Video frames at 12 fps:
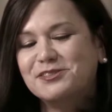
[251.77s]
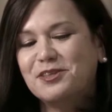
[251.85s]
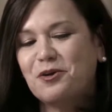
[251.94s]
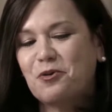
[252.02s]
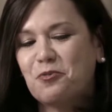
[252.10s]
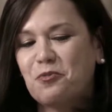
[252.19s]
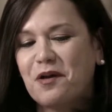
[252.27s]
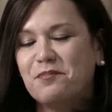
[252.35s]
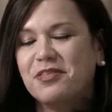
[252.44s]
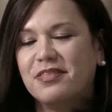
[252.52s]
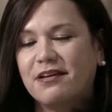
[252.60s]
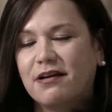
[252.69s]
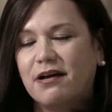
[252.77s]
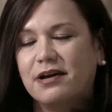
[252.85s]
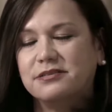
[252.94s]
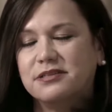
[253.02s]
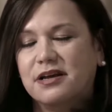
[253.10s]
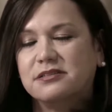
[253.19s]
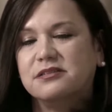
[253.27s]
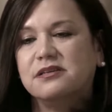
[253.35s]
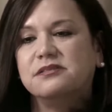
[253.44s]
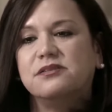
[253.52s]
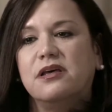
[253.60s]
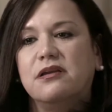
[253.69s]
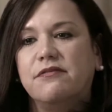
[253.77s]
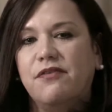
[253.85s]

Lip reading: there are women that contact us that have